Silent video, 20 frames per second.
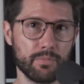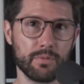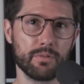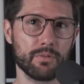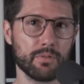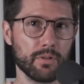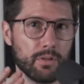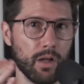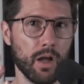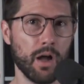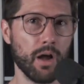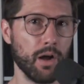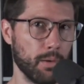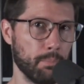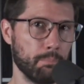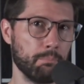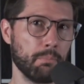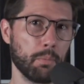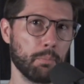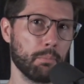
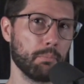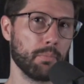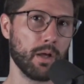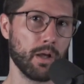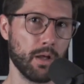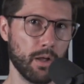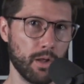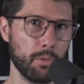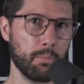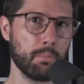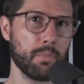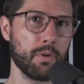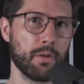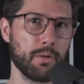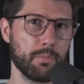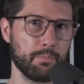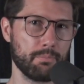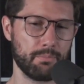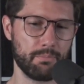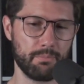hum
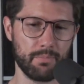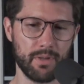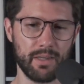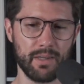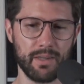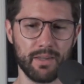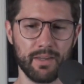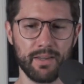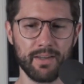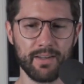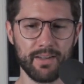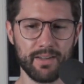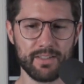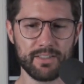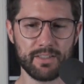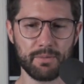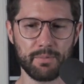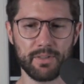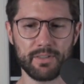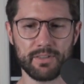me
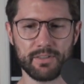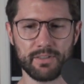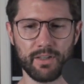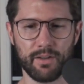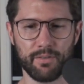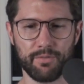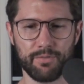some of this stuff.